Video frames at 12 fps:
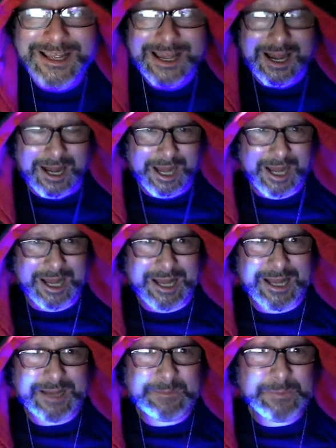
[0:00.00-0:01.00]

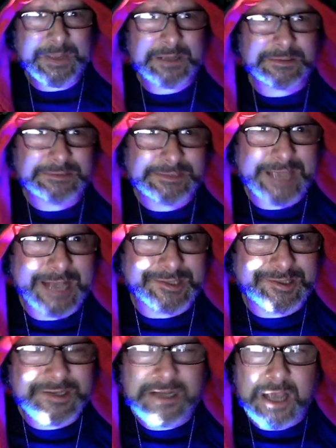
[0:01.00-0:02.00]
them.
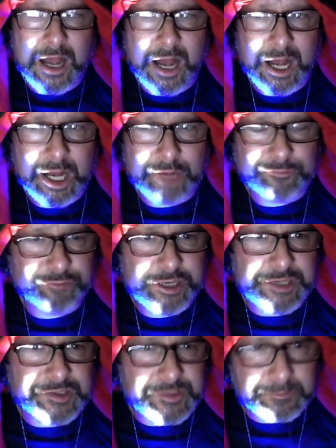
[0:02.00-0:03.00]
Yes,
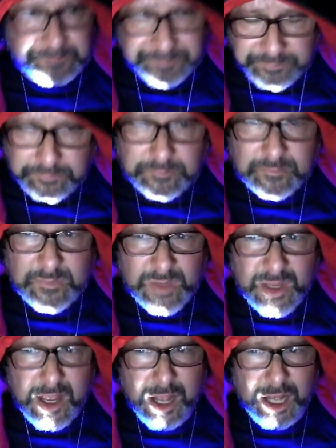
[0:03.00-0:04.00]
Freaks.
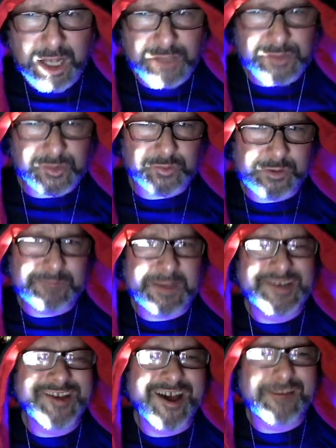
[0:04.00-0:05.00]
This was written
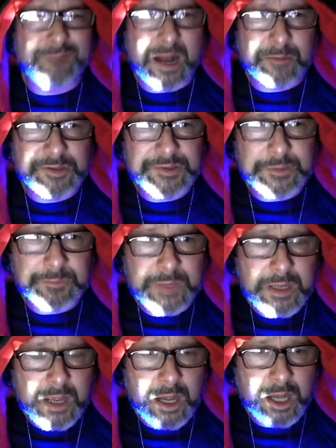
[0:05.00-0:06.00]
by Todd Robbins,
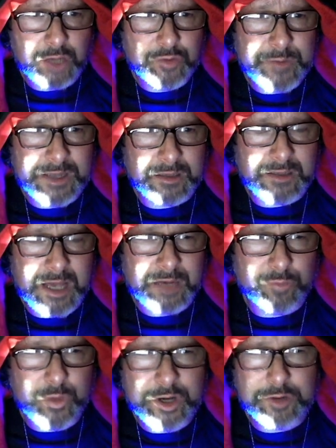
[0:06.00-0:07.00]
who made a lot
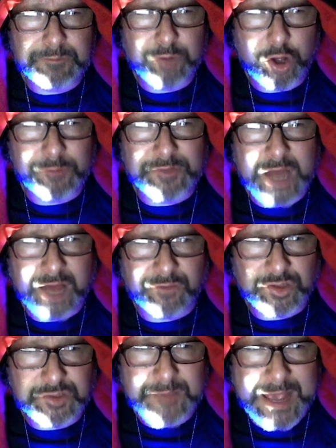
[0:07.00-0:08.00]
of weird pulp
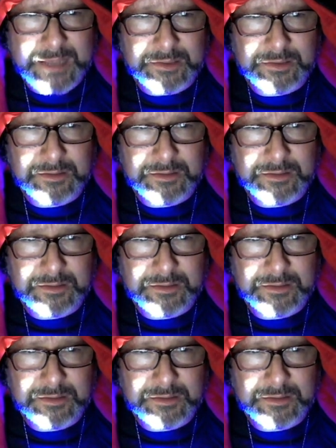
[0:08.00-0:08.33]
novels back in the